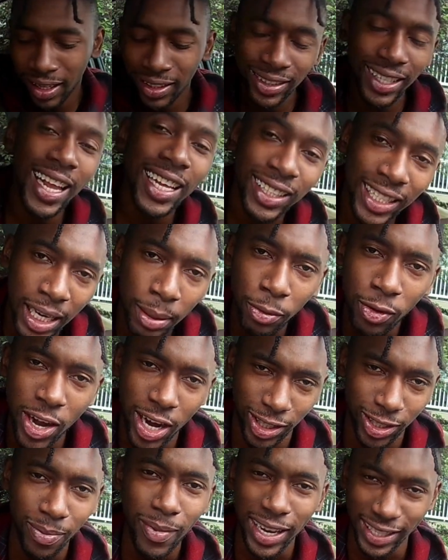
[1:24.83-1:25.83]
So yesterday I
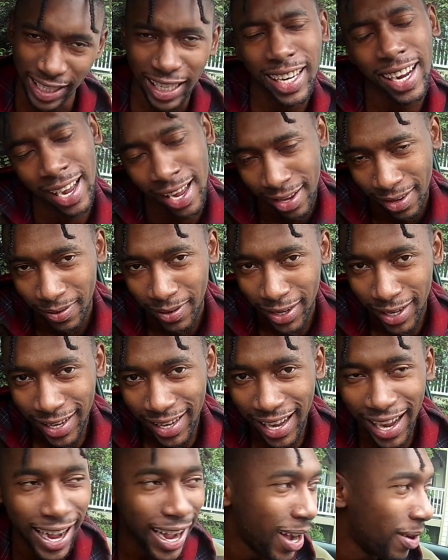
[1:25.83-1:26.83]
react to Masicka.
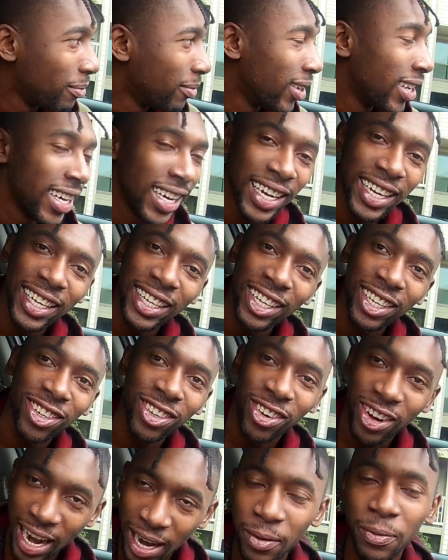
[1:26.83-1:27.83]

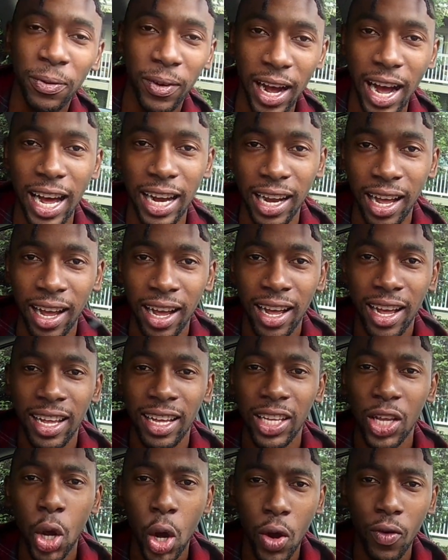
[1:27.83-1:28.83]
Grandfather.
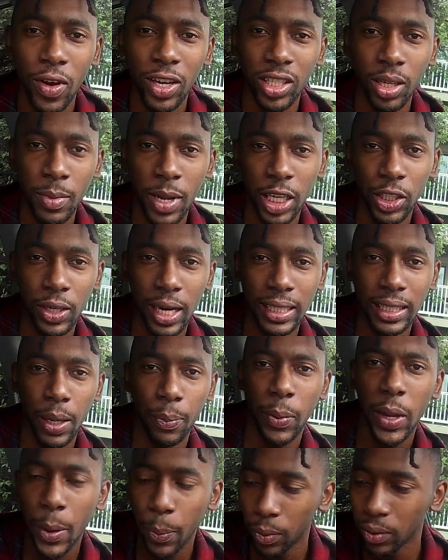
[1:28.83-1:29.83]
You over some try to say,
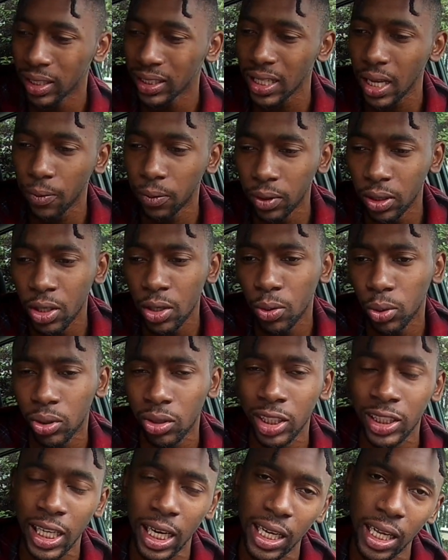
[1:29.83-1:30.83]
people, see if you're new
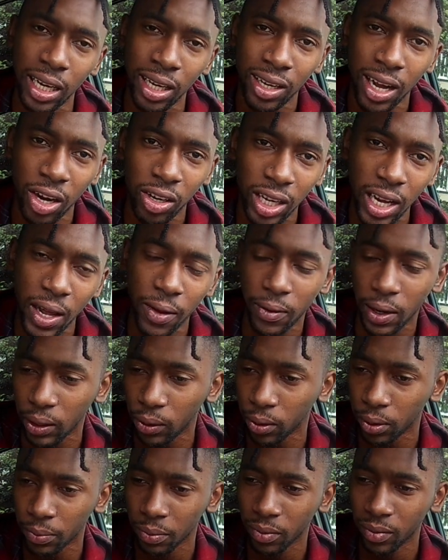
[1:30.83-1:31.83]
to the channel or never
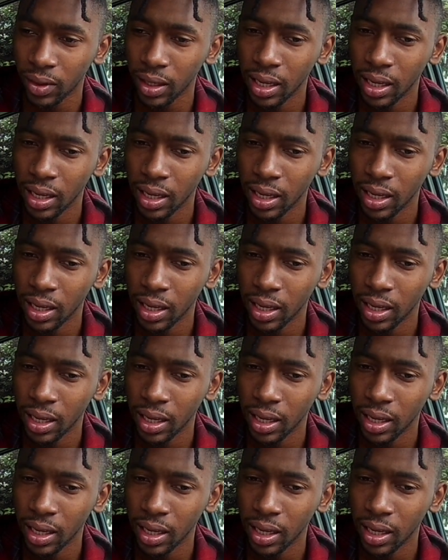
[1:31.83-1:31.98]
know.